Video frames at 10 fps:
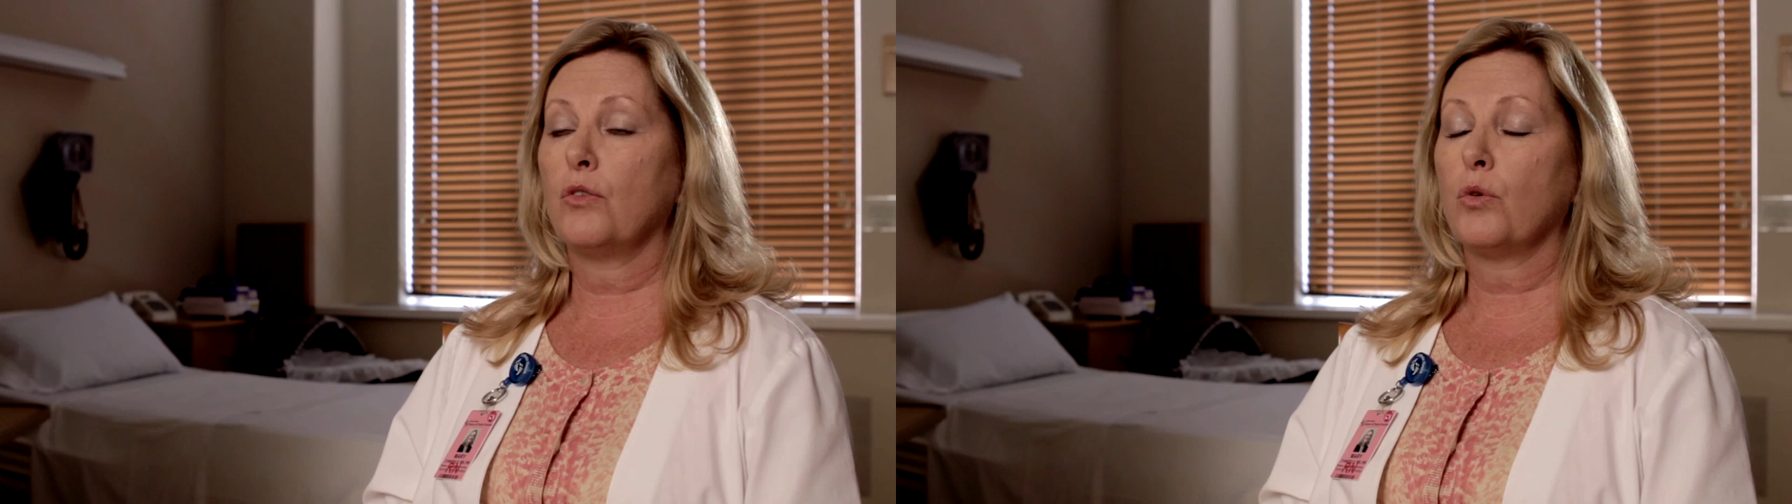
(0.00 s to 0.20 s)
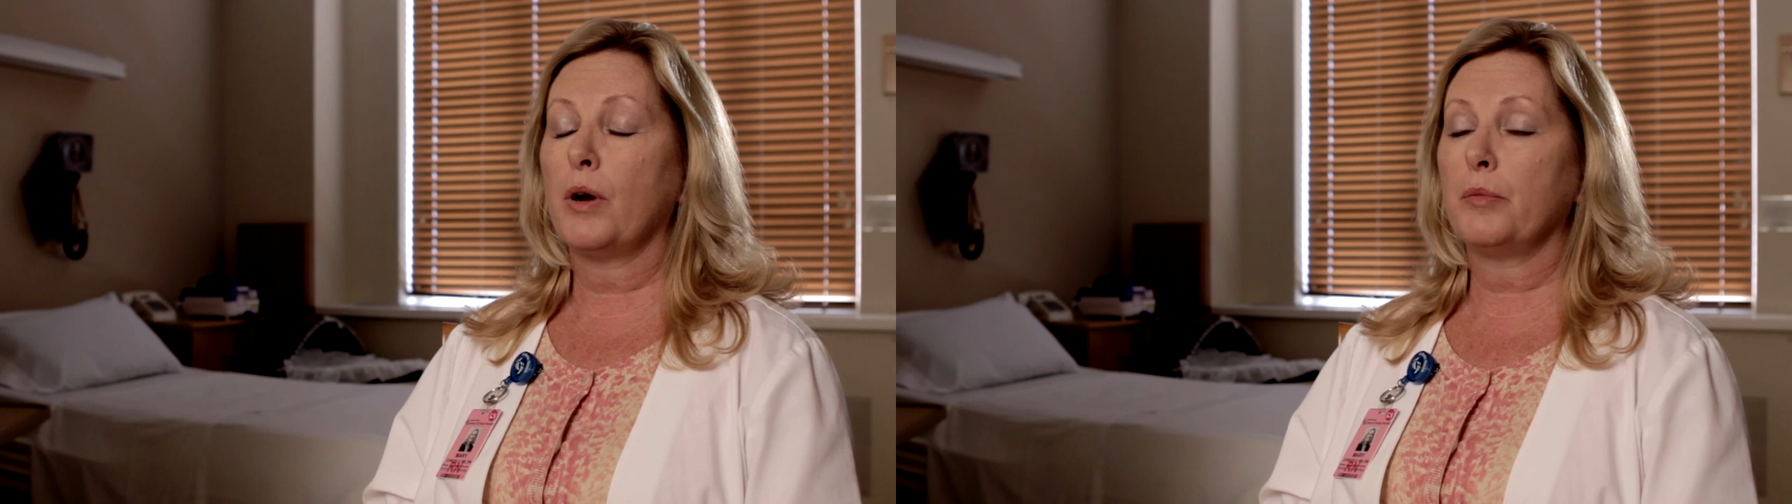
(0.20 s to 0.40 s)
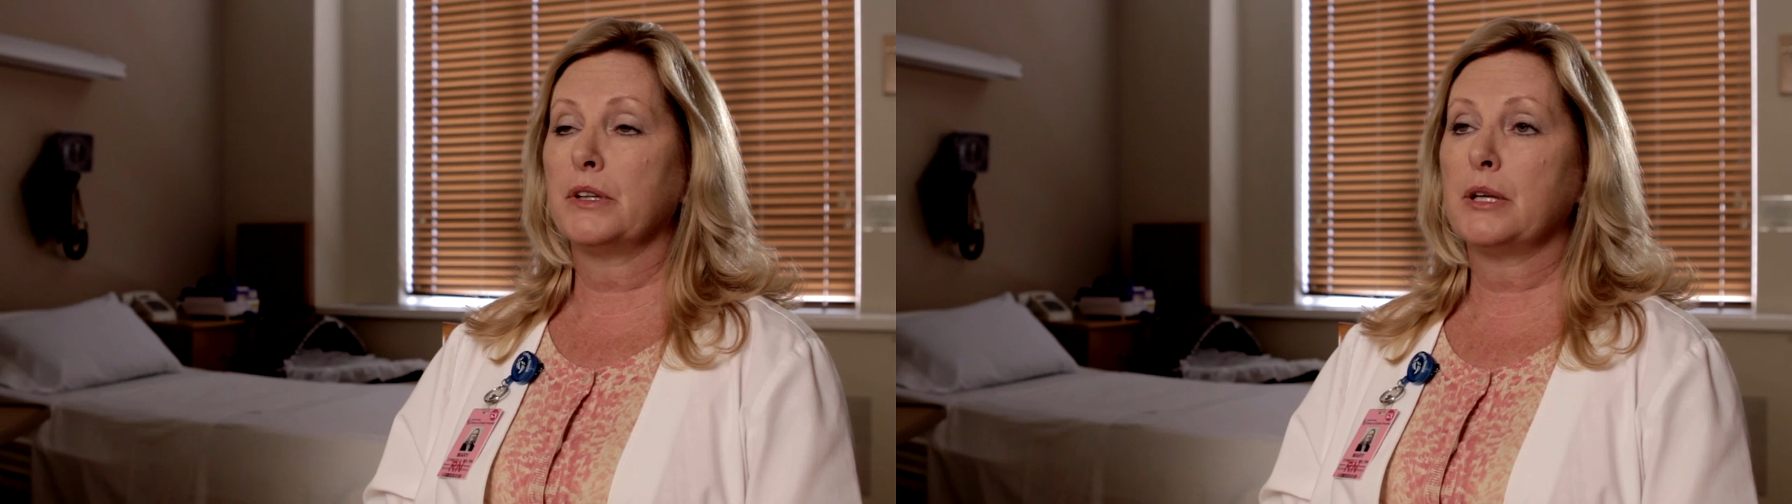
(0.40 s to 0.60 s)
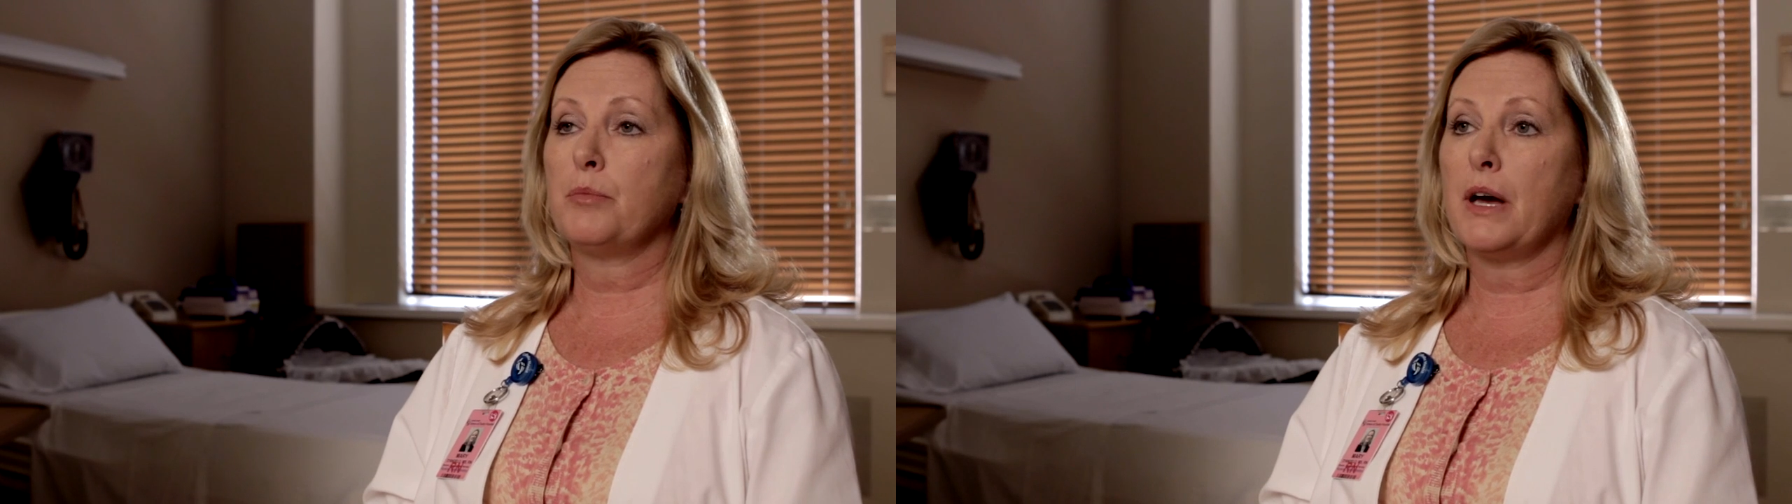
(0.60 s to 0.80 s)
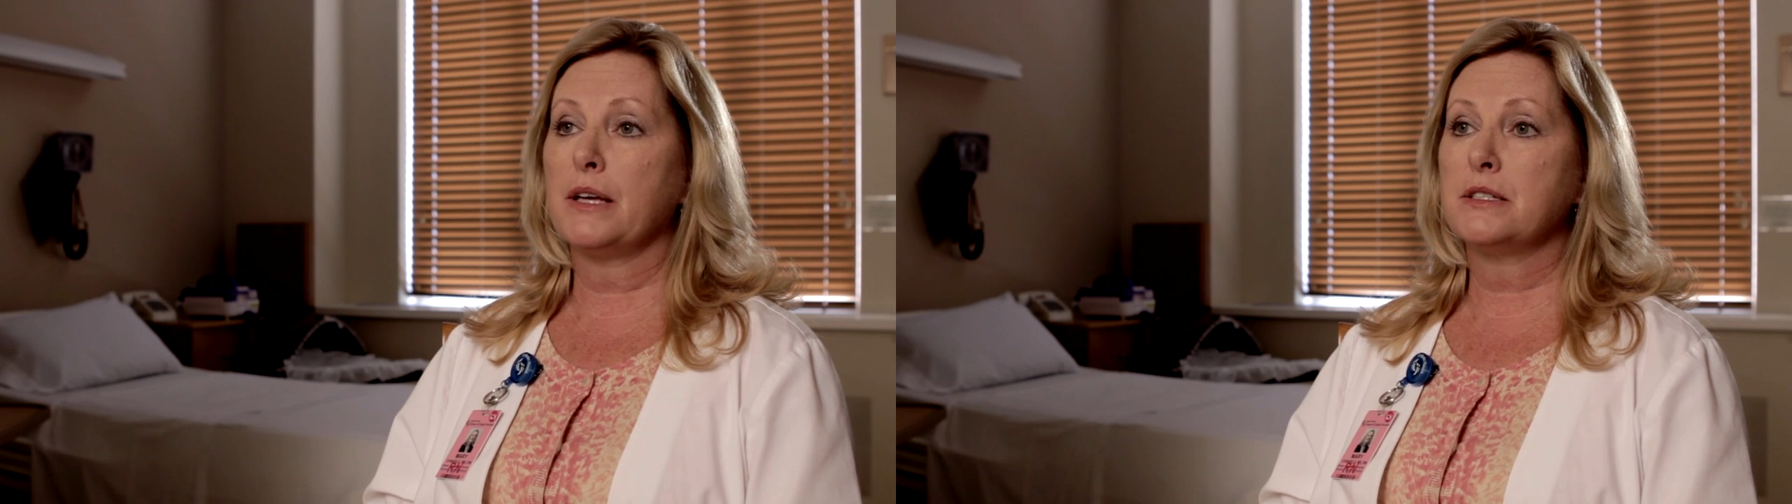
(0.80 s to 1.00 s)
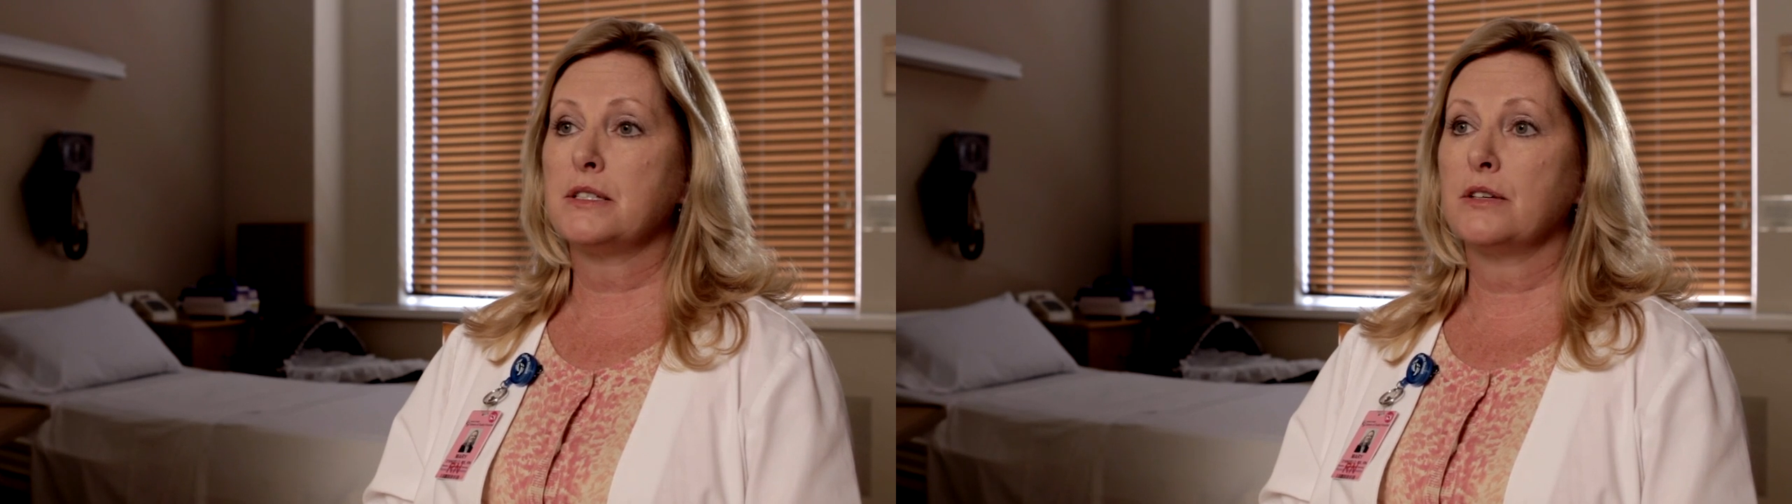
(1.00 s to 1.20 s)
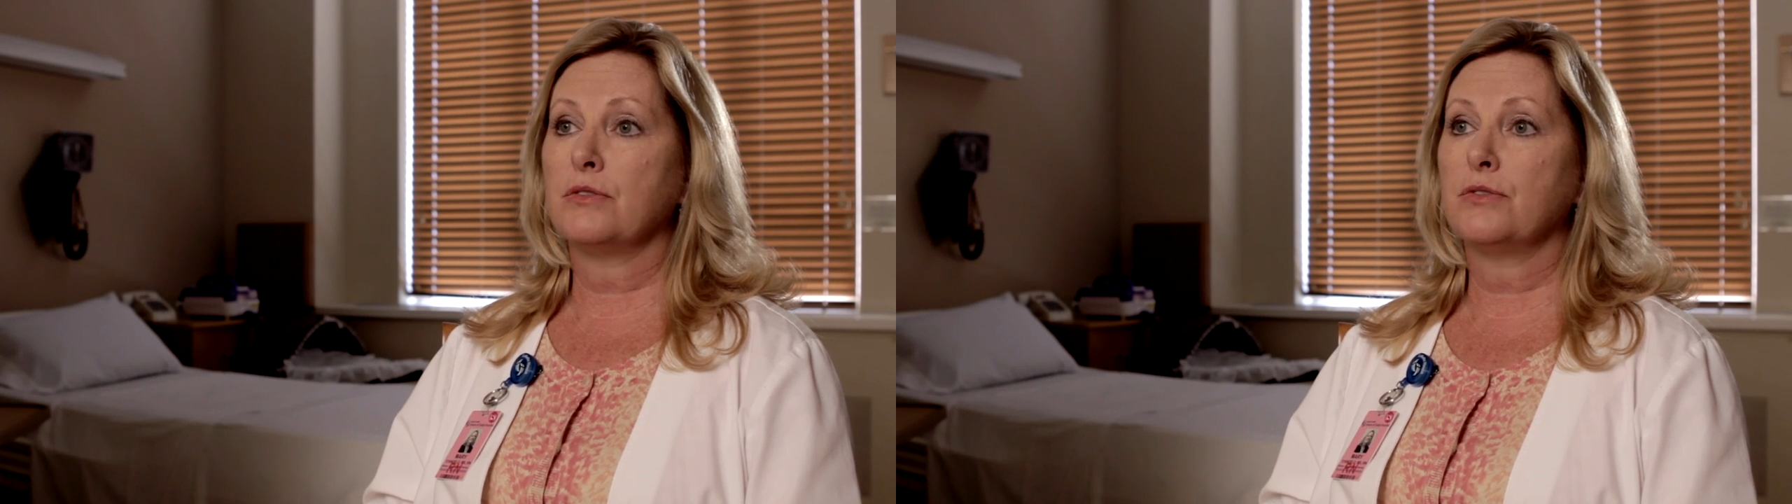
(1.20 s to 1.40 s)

overwhelmingly positive.